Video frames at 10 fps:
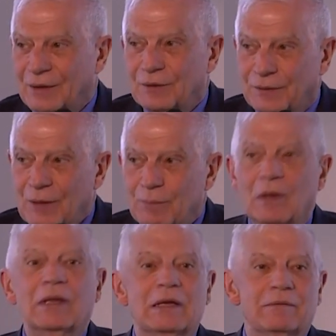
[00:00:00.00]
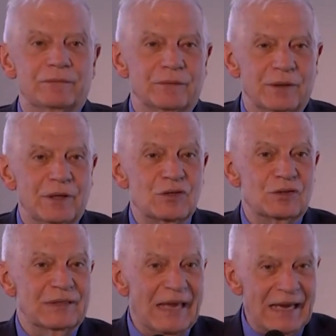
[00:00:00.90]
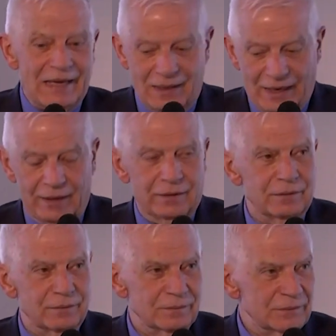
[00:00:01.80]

that they believe is their land.